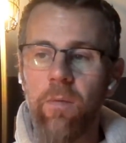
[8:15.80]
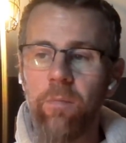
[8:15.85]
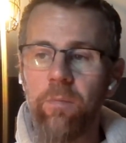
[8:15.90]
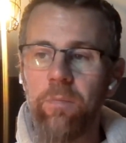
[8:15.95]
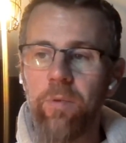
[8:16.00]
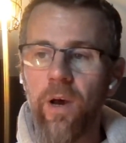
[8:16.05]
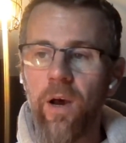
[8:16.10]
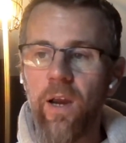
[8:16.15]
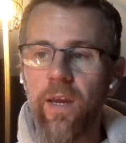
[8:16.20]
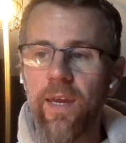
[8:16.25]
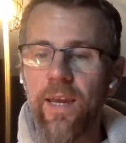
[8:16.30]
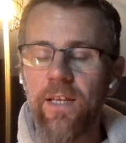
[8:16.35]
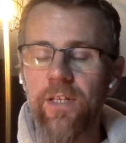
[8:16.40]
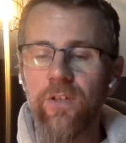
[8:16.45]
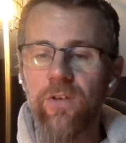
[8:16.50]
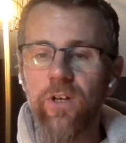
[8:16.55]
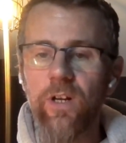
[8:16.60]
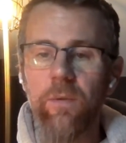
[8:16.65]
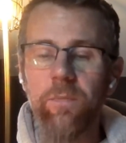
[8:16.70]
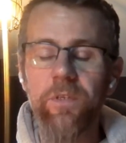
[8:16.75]
But I guess
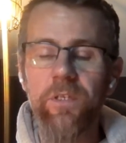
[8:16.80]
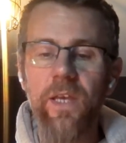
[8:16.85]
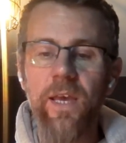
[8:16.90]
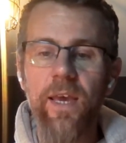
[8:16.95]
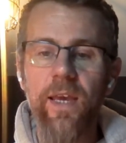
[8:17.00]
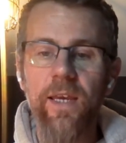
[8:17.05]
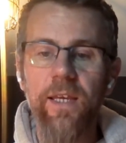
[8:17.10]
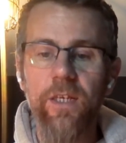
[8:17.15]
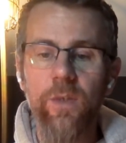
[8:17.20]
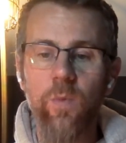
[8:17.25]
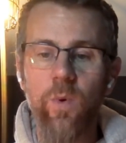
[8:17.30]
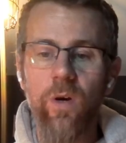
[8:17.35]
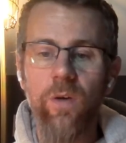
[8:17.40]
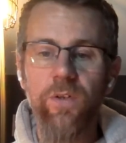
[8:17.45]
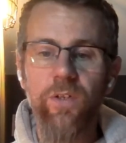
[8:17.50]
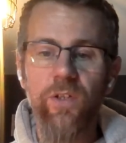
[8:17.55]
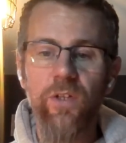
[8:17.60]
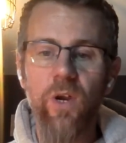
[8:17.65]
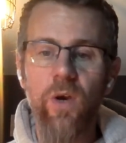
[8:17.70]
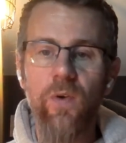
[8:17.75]
all I'm saying is,
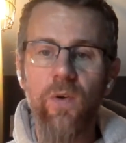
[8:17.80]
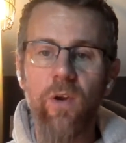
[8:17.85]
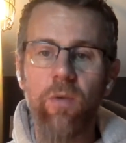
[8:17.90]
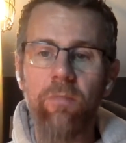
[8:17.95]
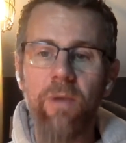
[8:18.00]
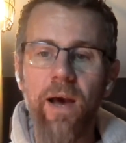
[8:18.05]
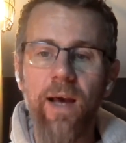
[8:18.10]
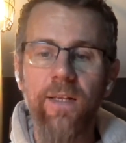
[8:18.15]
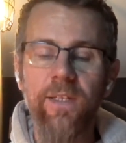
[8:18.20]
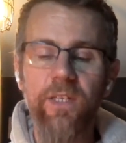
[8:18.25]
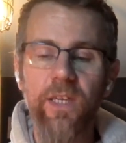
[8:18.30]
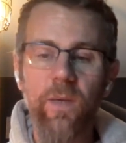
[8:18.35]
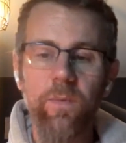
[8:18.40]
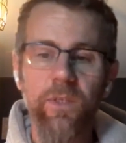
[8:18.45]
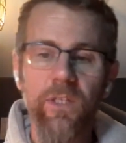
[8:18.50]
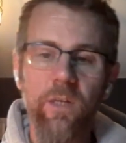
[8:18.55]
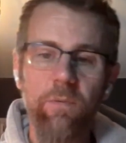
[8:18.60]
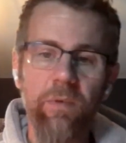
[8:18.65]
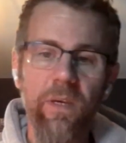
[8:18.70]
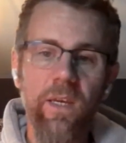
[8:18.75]
whilst Dodo Mat seems
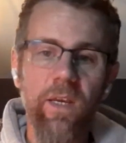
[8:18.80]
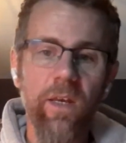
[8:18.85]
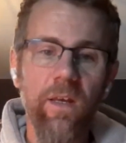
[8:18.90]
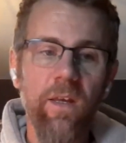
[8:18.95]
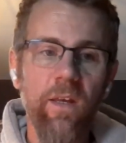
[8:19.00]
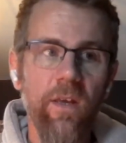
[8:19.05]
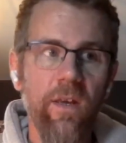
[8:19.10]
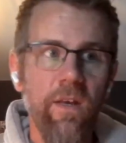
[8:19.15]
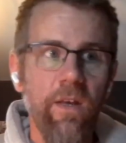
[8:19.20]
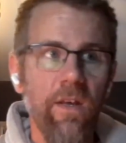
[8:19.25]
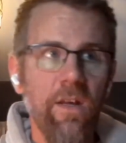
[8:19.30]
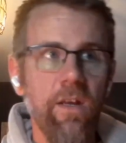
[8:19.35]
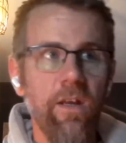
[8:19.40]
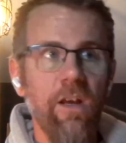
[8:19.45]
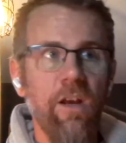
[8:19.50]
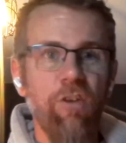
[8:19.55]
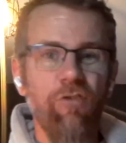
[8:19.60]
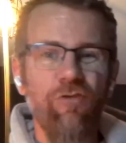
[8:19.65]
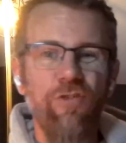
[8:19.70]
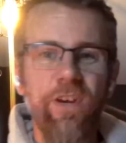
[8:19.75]
to be a
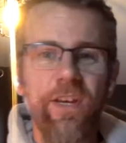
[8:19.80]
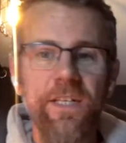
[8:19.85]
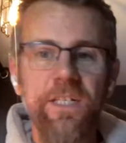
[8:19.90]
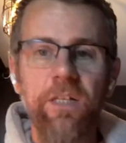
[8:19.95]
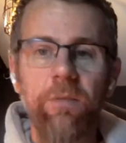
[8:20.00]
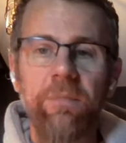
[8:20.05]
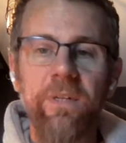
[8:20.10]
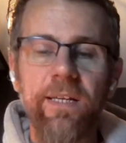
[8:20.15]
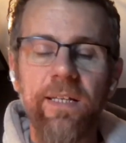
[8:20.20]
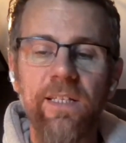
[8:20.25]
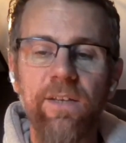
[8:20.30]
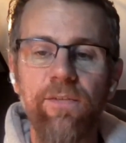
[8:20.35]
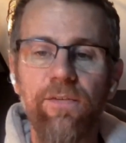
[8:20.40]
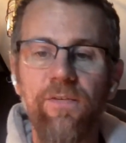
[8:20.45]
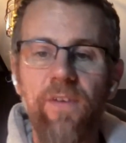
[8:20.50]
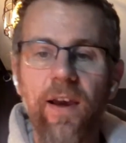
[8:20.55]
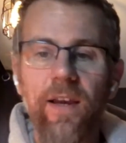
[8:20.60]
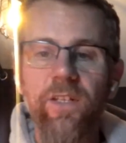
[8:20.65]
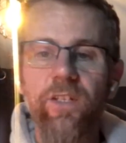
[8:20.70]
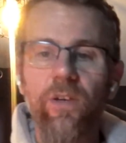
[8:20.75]
reasonably de
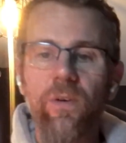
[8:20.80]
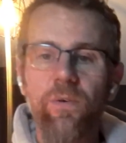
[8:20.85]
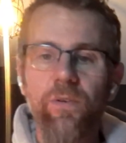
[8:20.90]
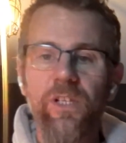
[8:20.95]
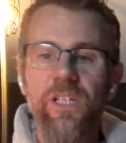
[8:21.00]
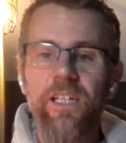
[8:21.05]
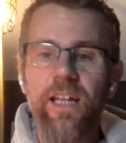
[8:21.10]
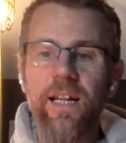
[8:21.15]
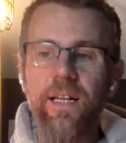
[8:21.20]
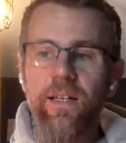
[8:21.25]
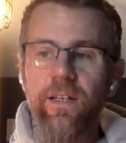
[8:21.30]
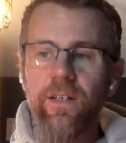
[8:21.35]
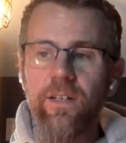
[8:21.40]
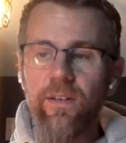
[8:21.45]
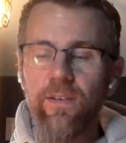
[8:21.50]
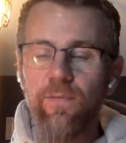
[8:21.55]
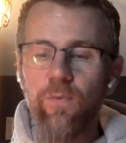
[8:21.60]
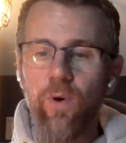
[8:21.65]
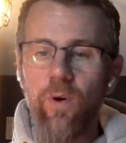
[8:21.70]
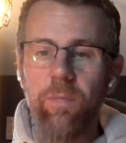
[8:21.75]
facto standard
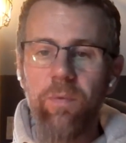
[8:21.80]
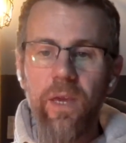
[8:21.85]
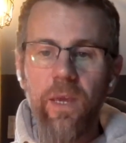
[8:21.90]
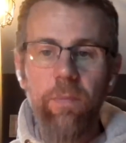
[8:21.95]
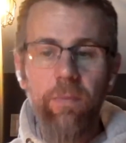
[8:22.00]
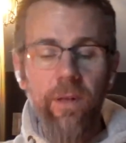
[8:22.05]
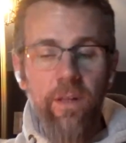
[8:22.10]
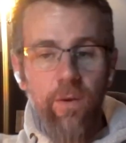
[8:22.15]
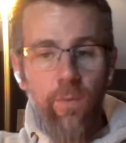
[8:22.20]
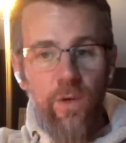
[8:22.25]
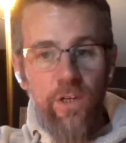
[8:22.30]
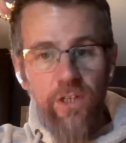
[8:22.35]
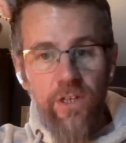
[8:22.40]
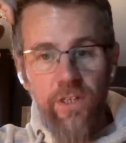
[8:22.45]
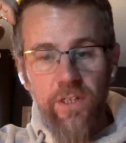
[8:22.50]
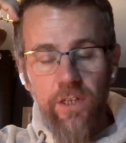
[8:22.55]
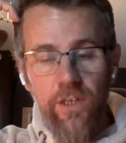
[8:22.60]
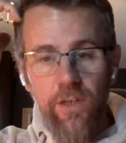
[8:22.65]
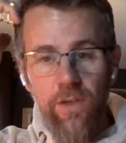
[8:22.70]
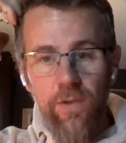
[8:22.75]
of what people are wishing
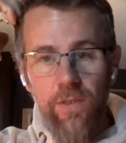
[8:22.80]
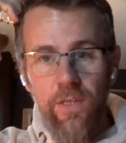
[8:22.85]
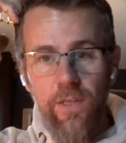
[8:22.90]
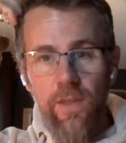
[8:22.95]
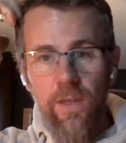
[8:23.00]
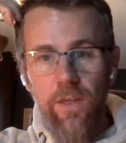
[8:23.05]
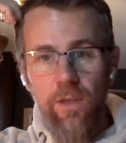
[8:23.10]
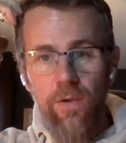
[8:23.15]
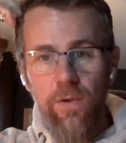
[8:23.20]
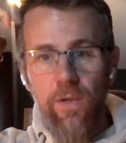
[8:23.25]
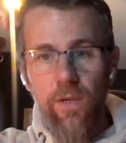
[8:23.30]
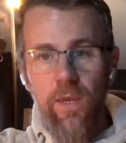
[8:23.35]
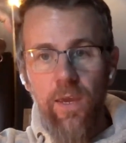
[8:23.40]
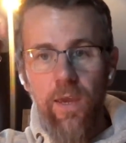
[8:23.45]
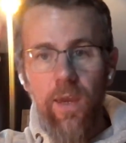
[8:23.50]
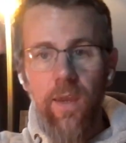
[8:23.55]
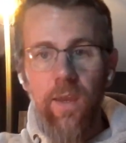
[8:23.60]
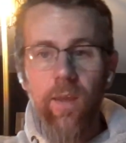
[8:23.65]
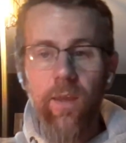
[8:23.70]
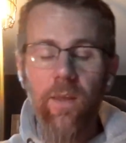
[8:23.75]
to use in the
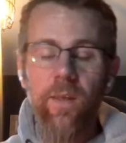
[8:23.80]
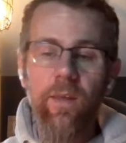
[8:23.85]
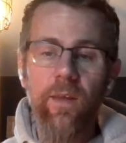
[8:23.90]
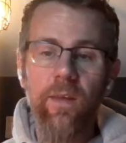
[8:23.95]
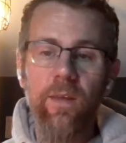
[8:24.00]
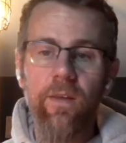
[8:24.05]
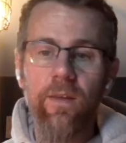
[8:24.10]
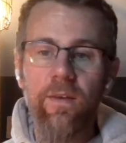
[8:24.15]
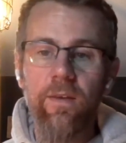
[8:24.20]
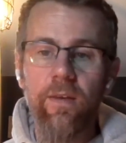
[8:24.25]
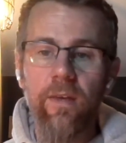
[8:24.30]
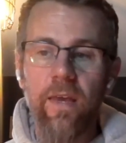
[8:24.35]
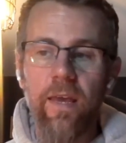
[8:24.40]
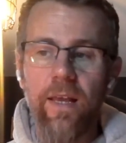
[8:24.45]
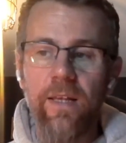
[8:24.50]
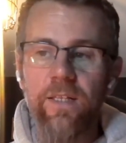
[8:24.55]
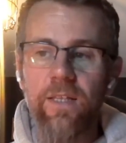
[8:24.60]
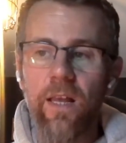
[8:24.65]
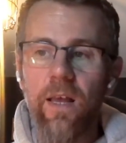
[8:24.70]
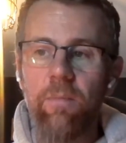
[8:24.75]
UK,
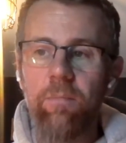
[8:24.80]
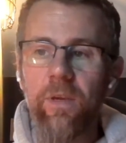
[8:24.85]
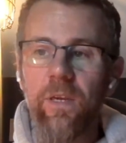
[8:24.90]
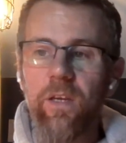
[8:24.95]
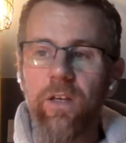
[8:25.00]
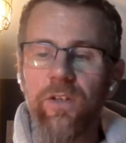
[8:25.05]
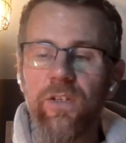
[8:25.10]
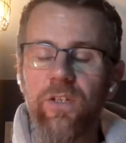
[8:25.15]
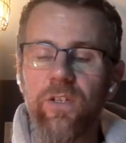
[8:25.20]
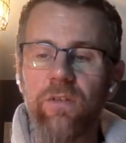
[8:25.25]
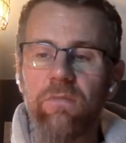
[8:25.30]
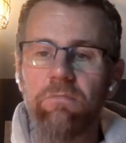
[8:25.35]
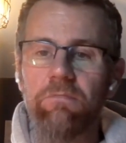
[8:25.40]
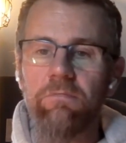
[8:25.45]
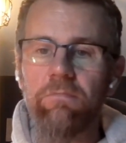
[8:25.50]
is that because